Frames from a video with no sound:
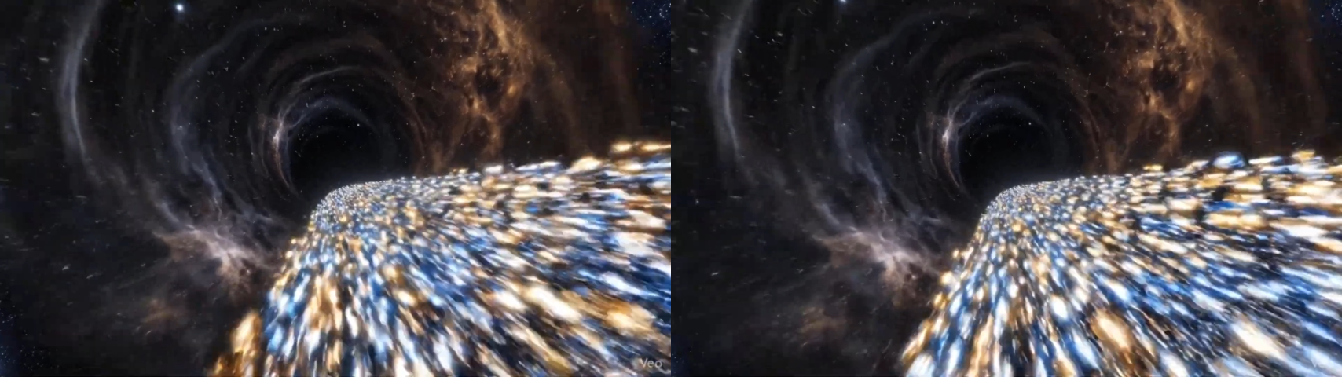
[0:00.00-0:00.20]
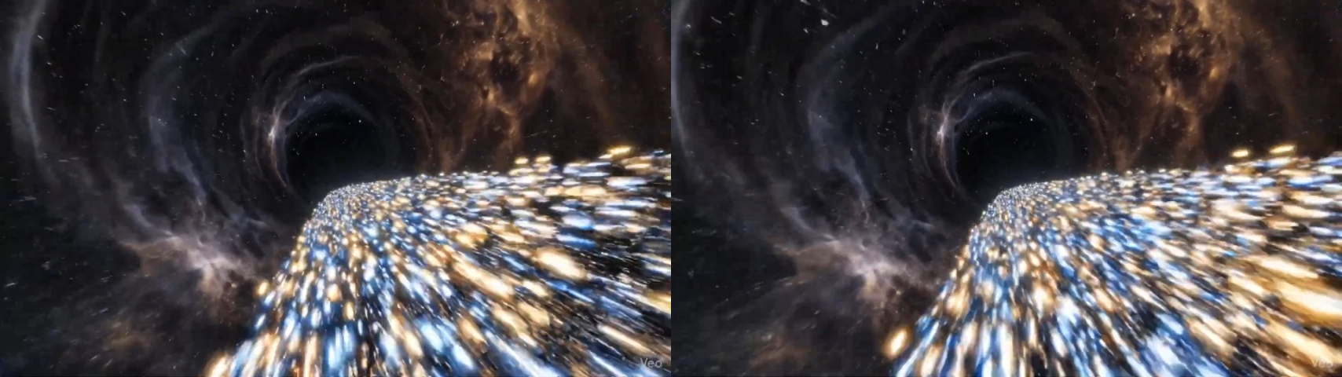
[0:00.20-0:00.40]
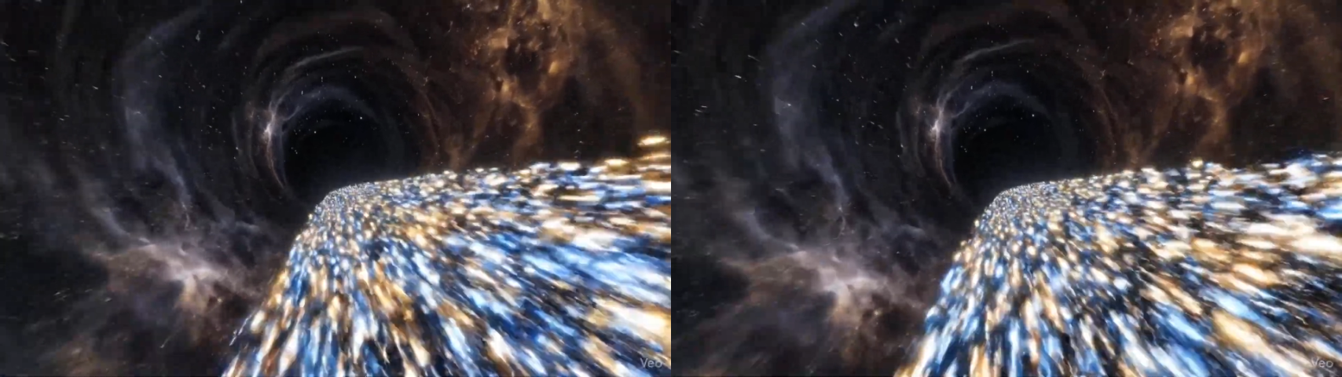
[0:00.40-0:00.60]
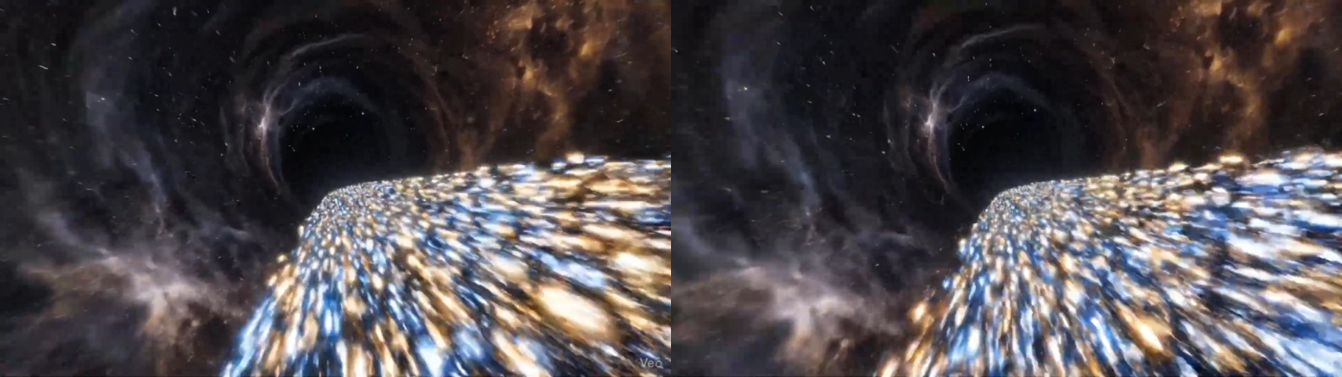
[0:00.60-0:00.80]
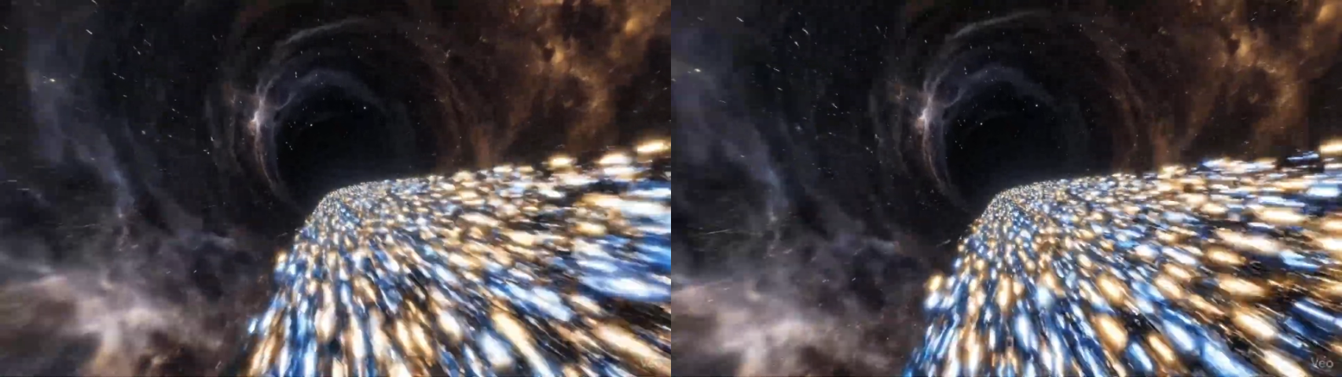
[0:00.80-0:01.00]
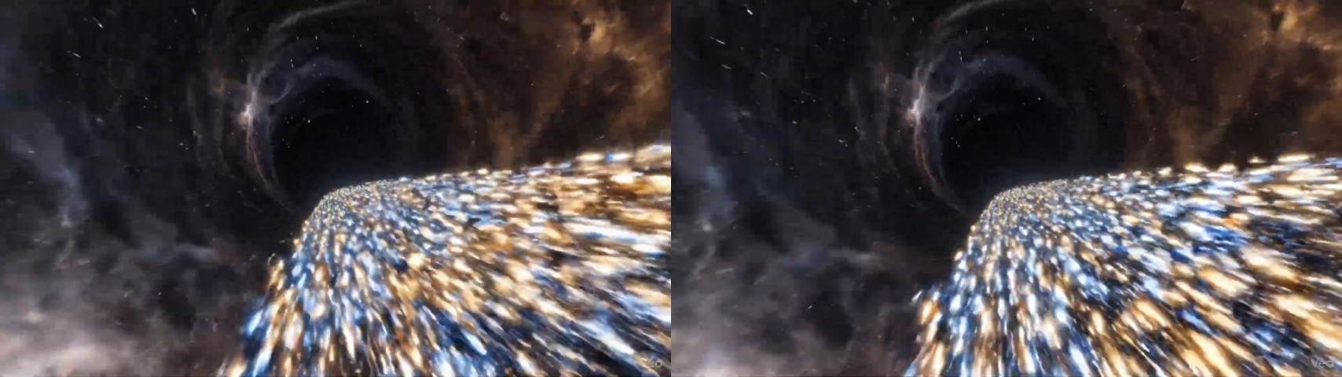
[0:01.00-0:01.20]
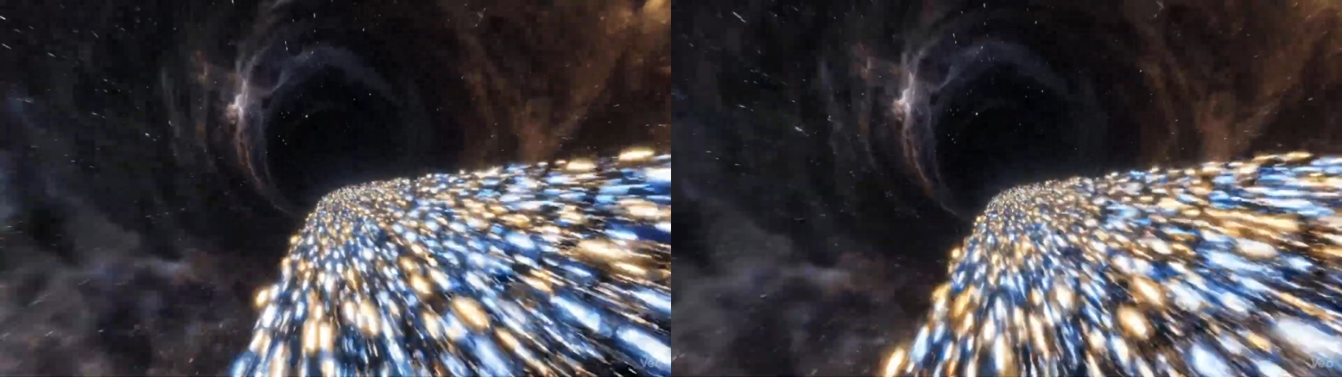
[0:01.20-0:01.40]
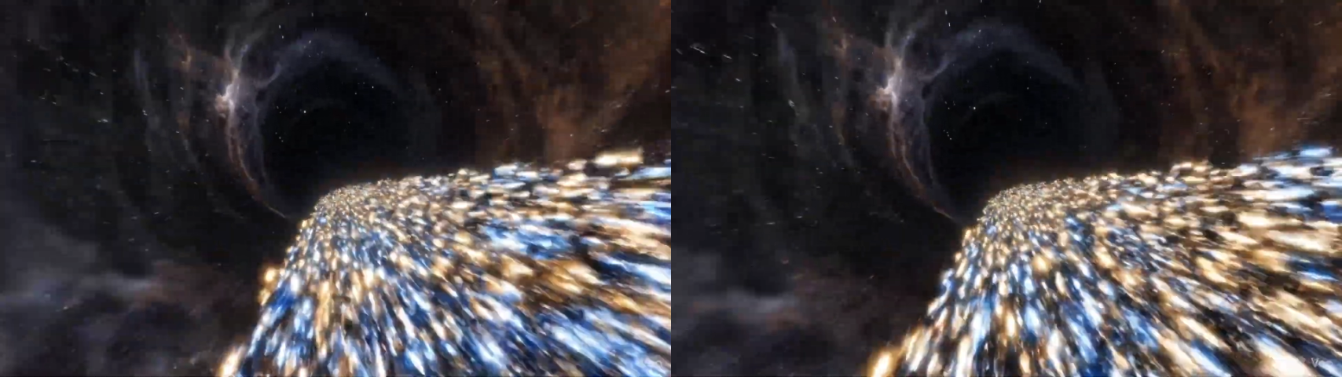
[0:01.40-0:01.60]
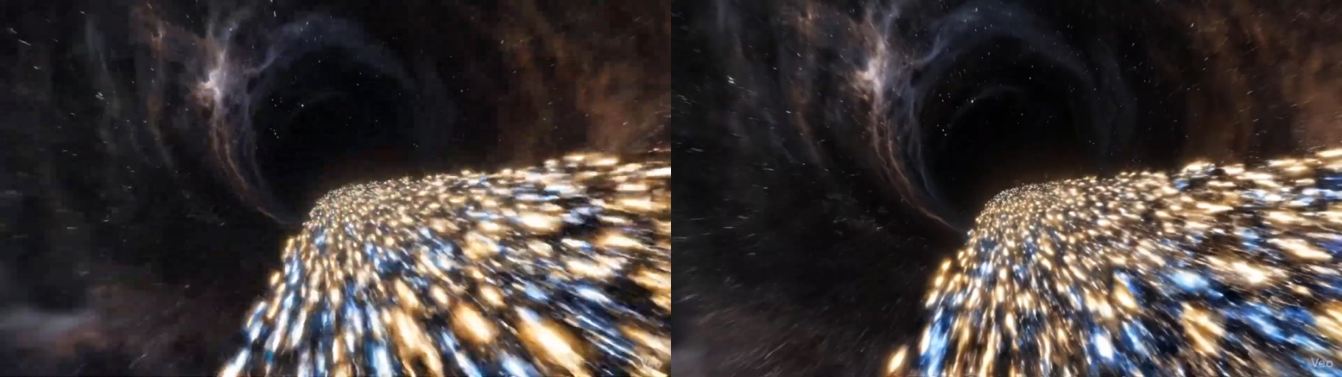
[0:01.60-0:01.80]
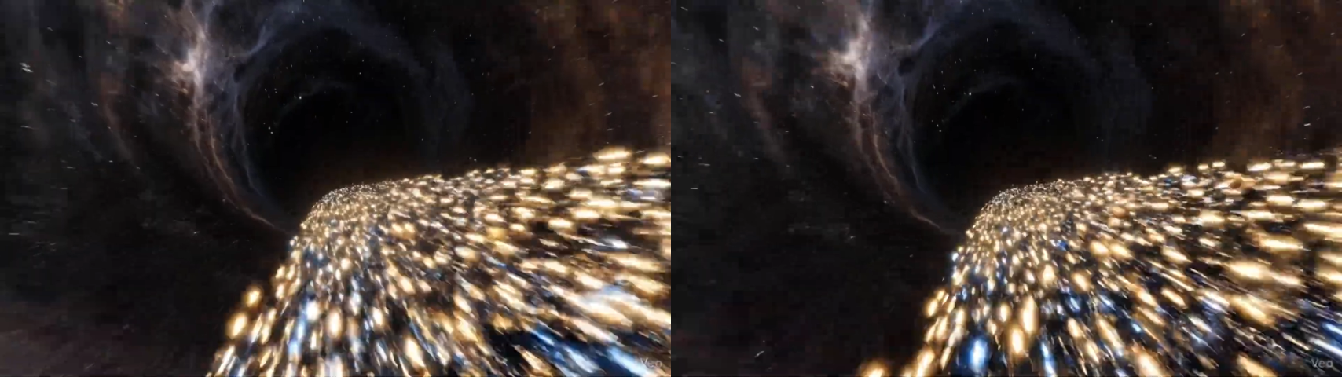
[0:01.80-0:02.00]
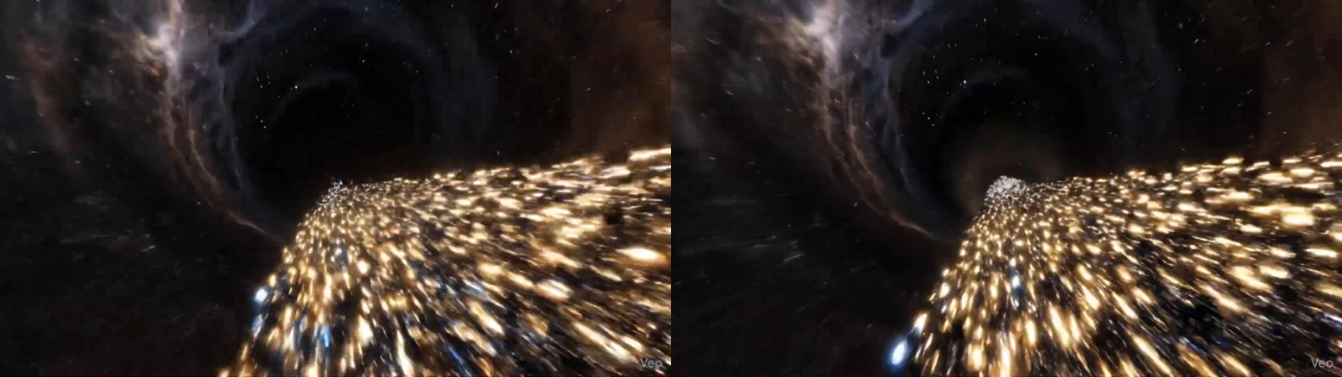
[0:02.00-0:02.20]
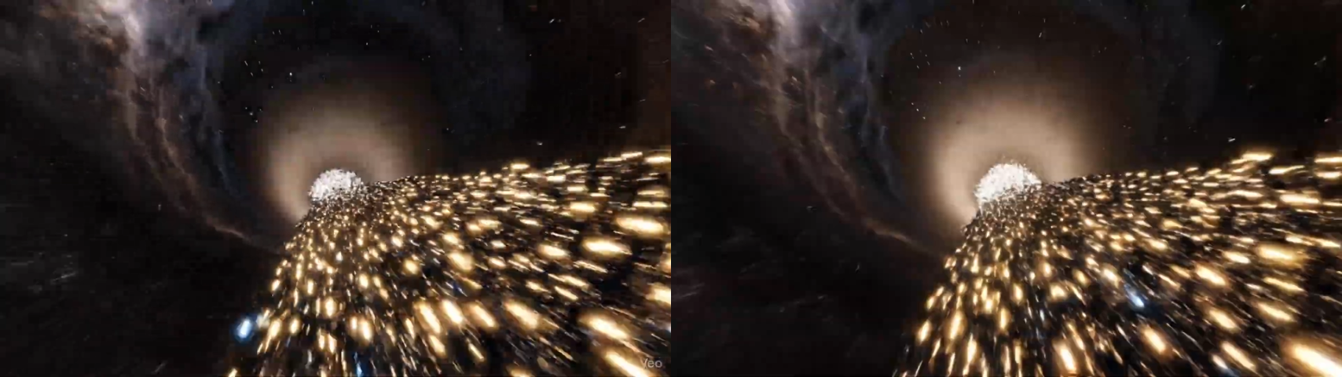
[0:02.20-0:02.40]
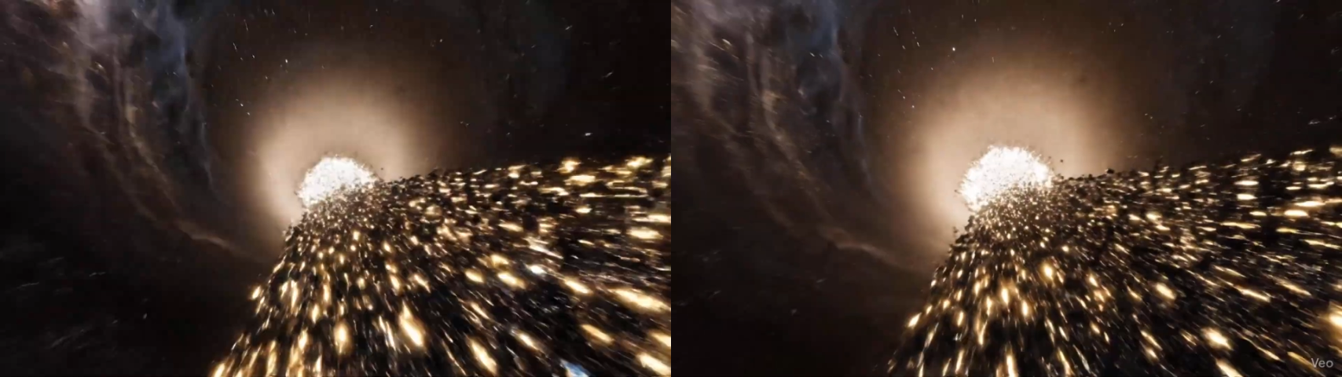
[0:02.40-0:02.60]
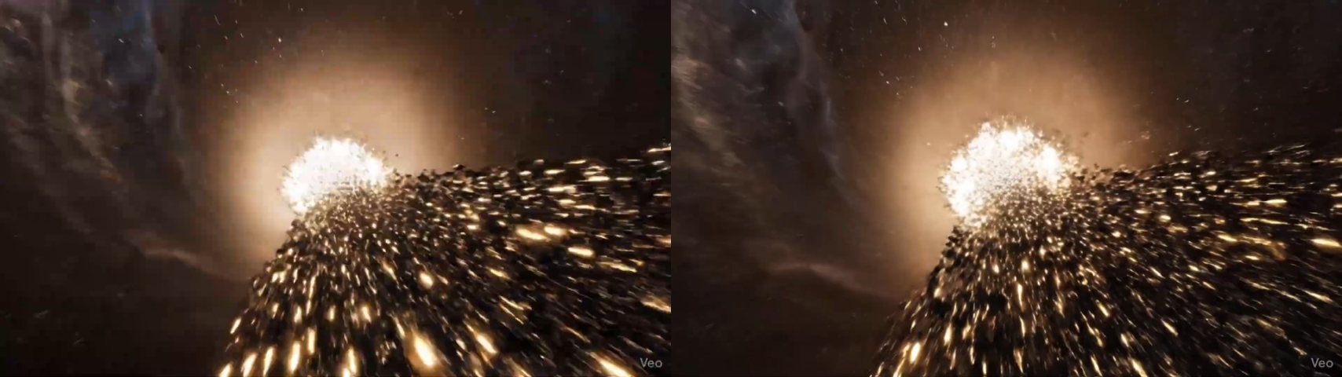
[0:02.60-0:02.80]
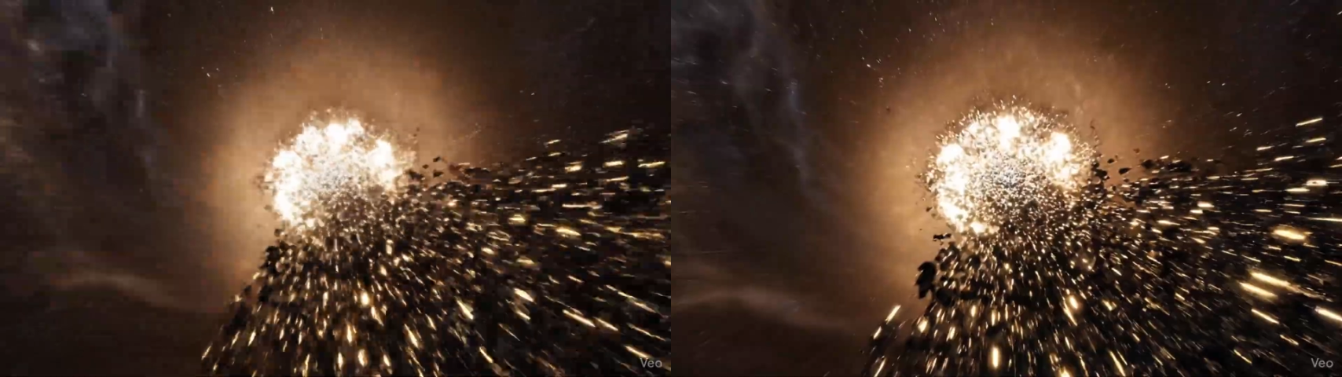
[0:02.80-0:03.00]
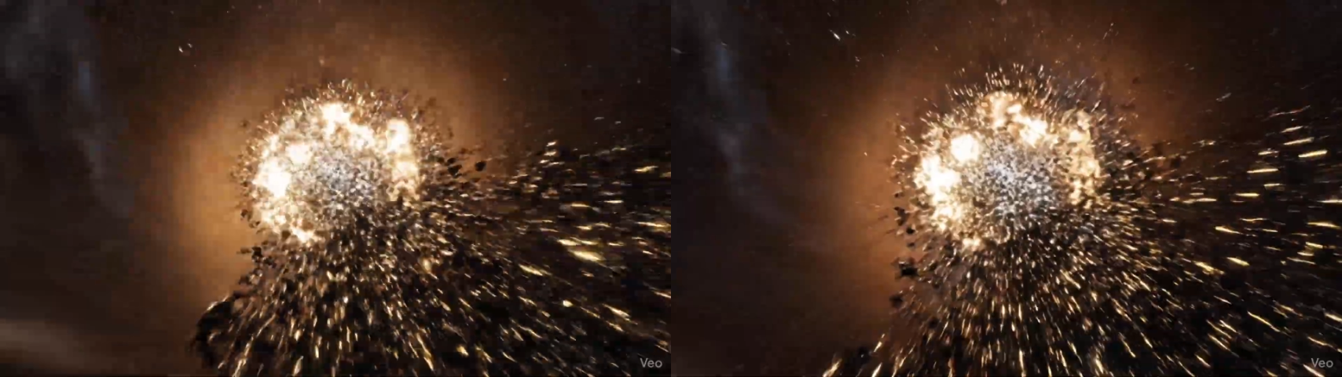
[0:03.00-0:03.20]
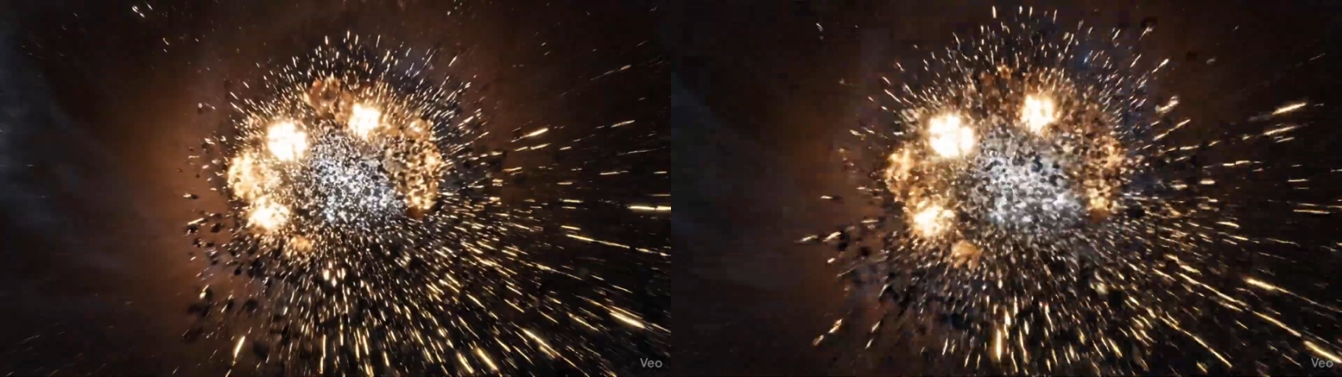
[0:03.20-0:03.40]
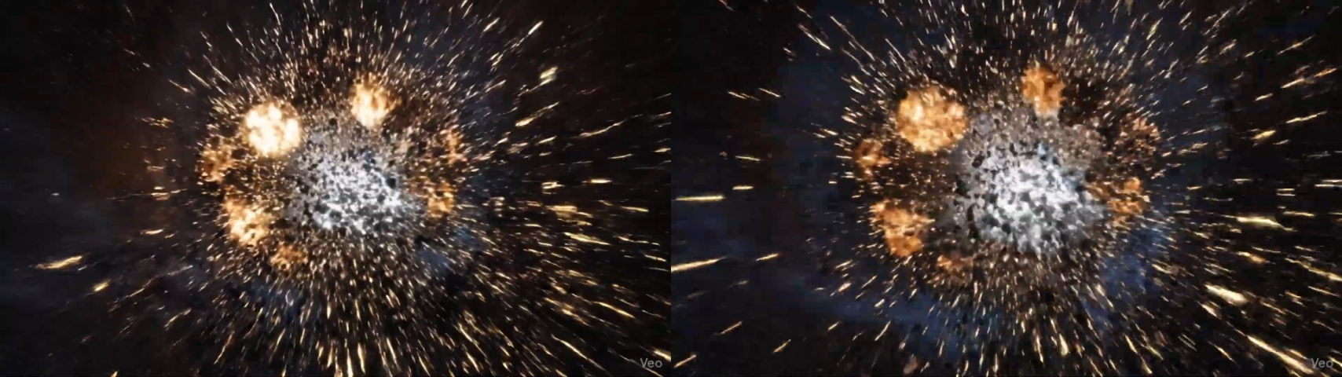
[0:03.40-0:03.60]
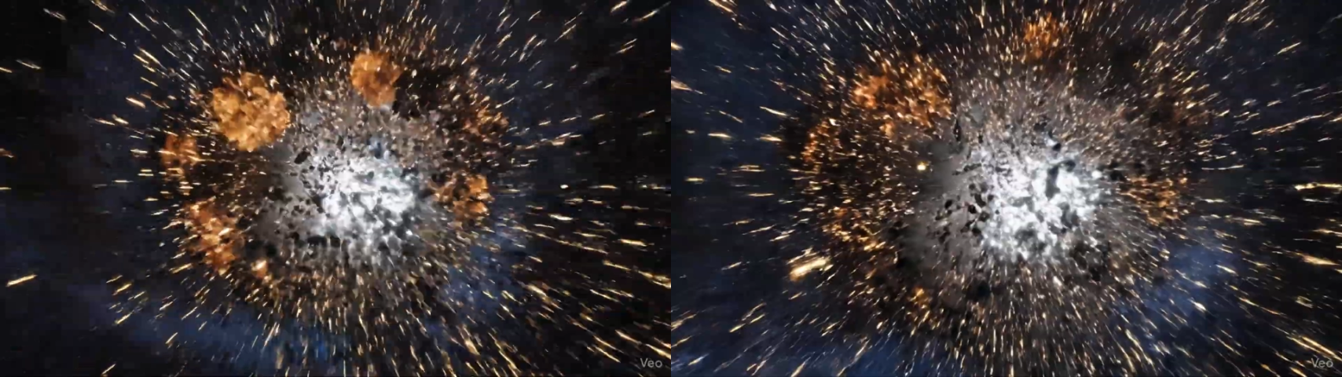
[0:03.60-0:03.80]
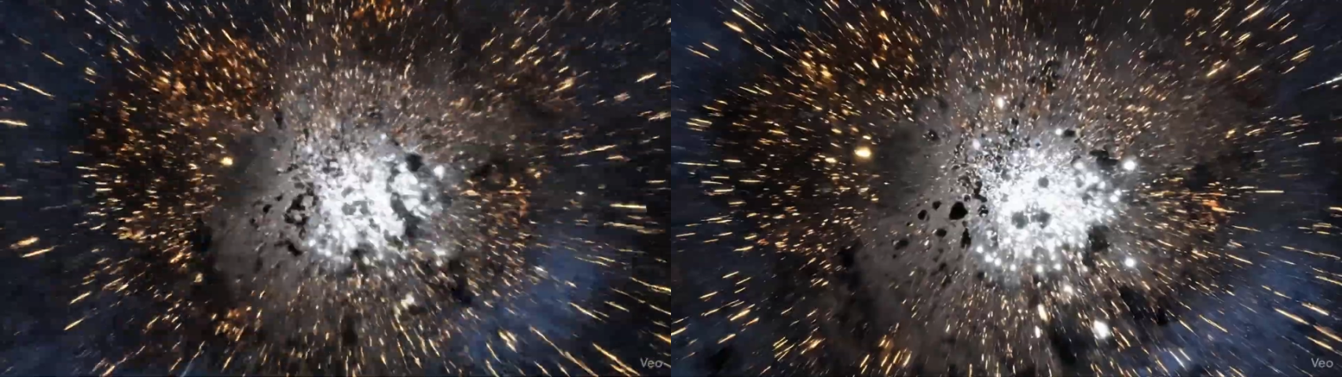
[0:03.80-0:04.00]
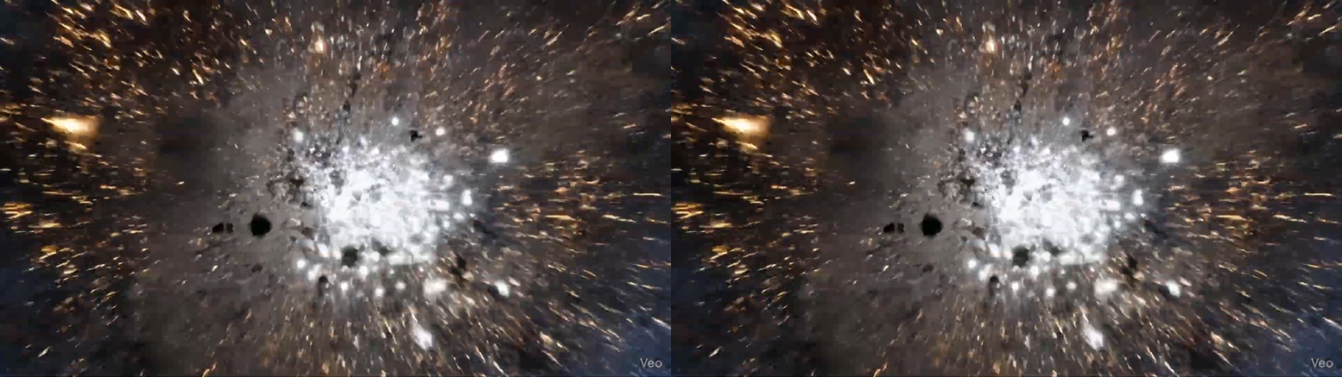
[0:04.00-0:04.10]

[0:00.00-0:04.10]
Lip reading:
(no speaker visible)